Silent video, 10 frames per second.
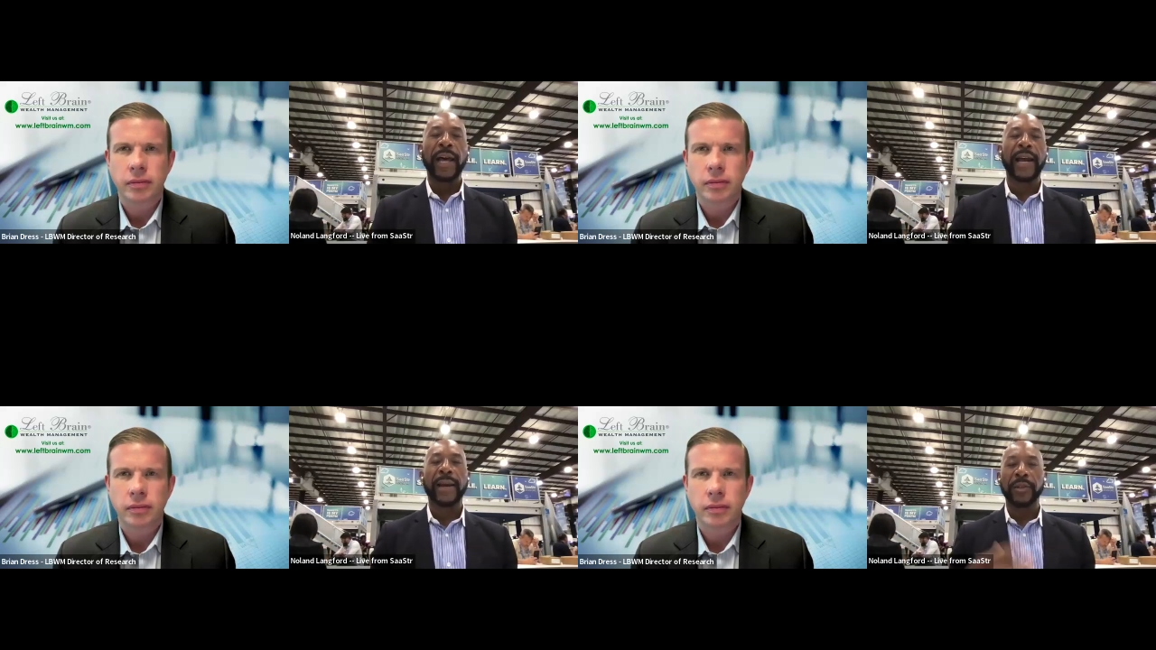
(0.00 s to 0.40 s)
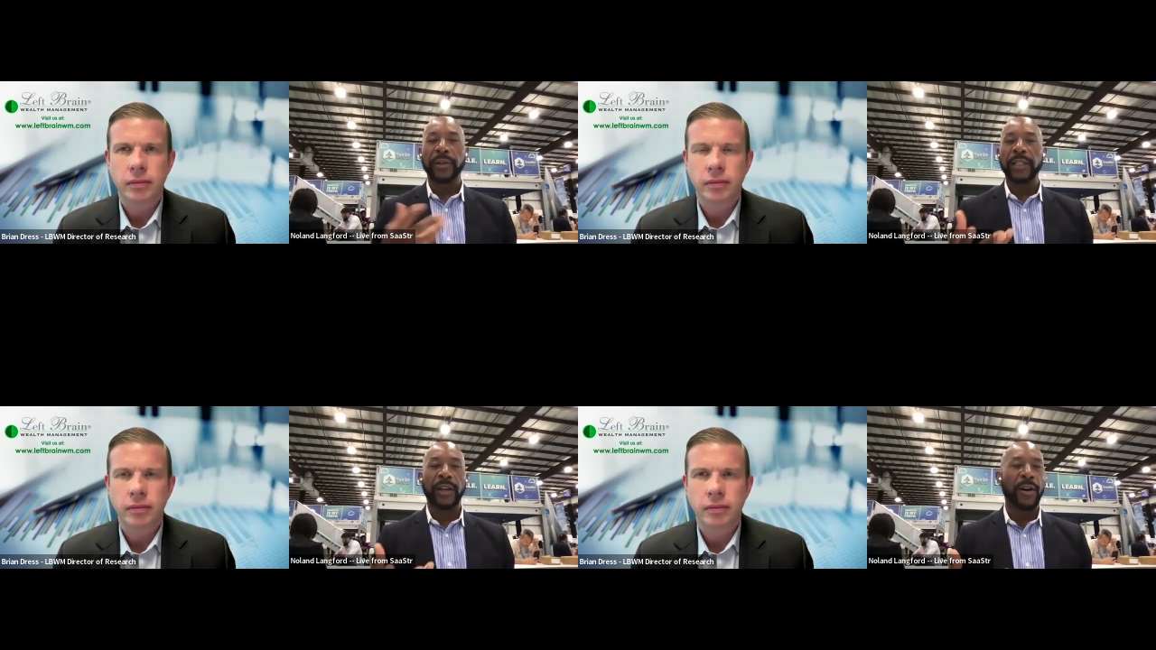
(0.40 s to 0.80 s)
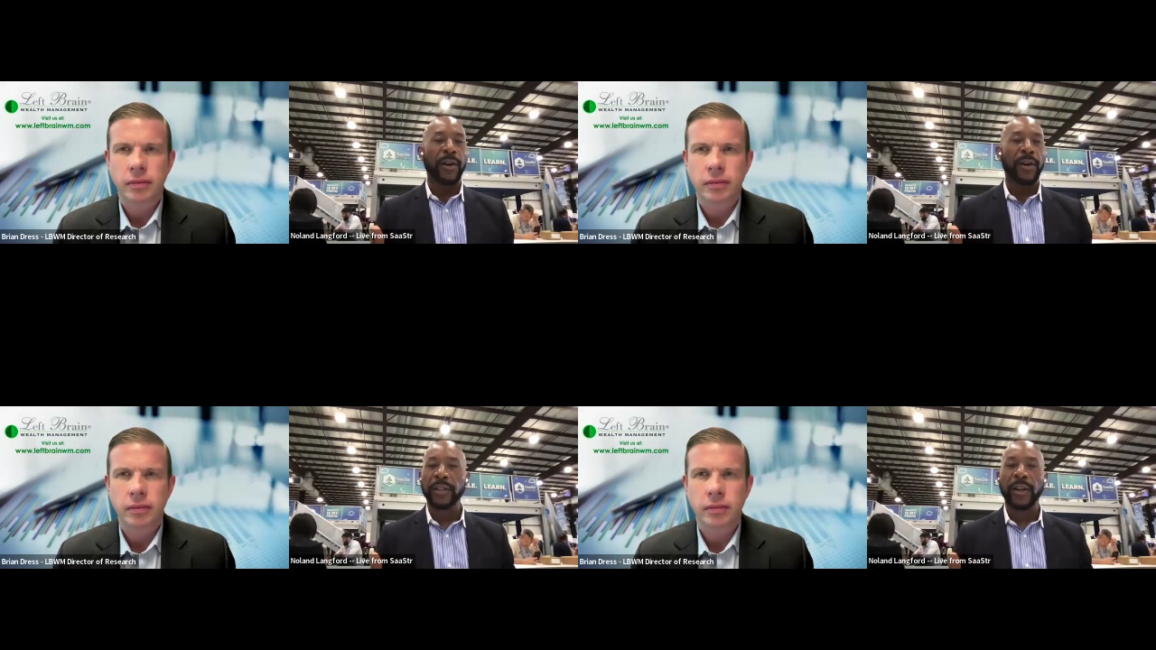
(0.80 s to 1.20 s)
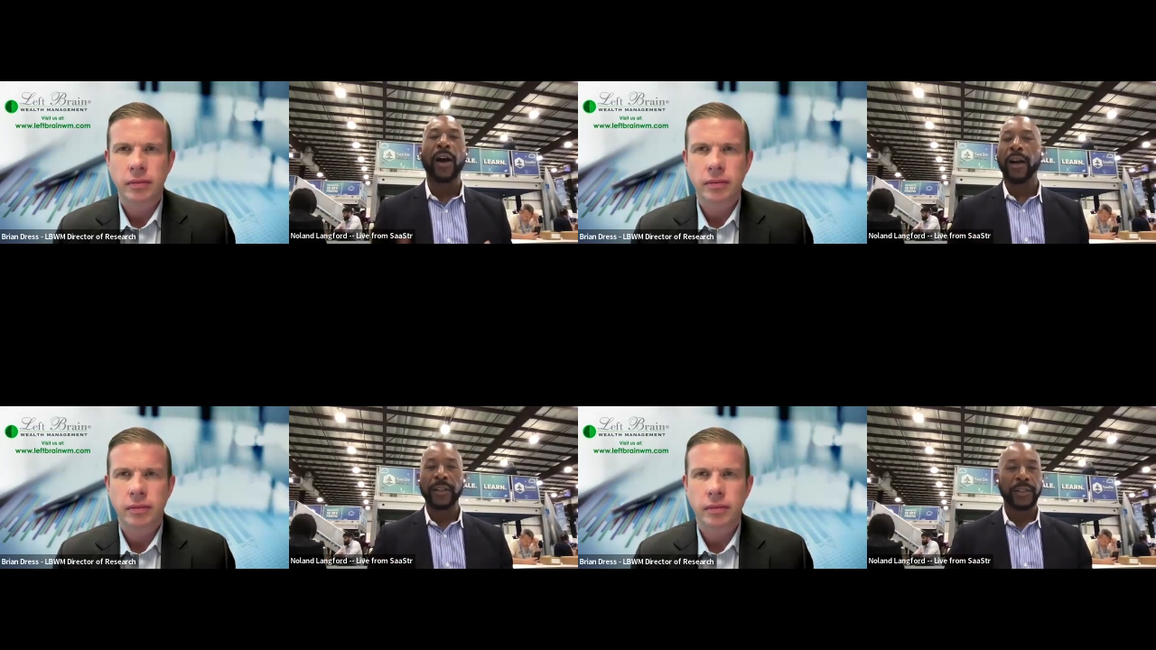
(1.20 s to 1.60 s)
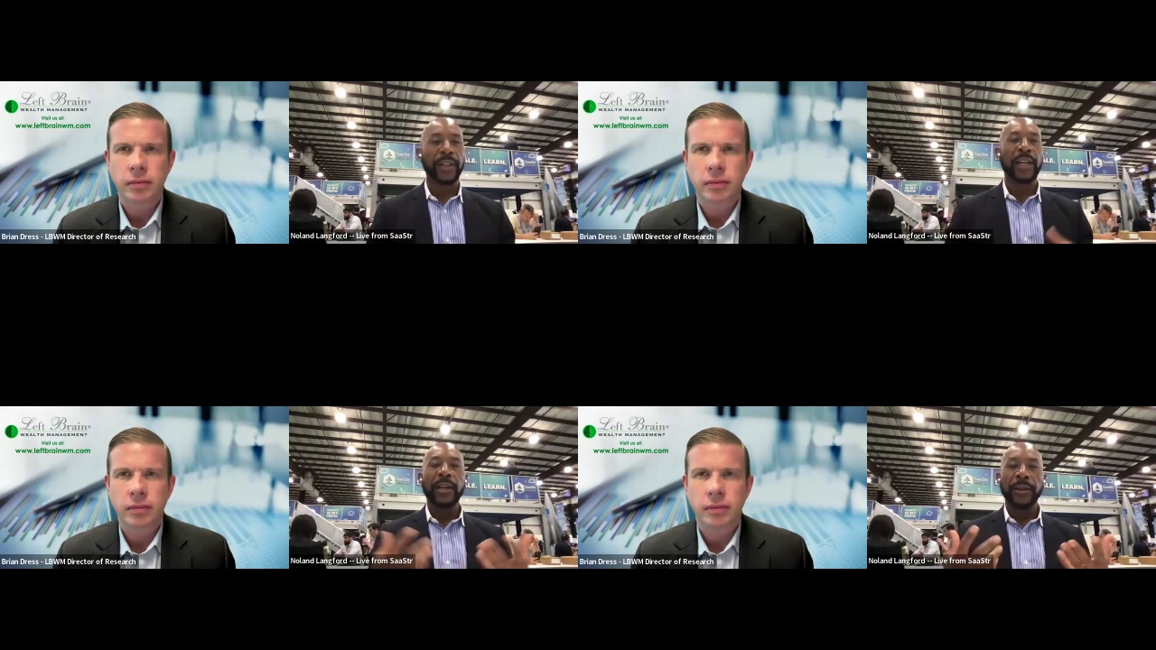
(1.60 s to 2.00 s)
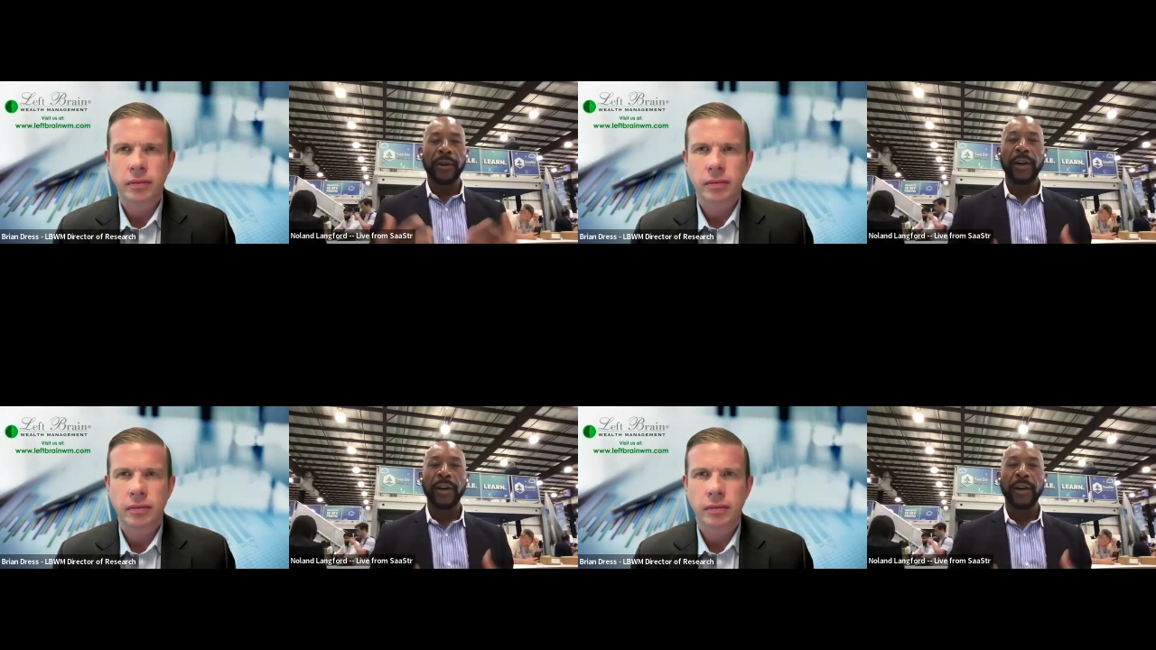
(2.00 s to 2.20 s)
Speaker 1: So a lot of times on these earnings calls,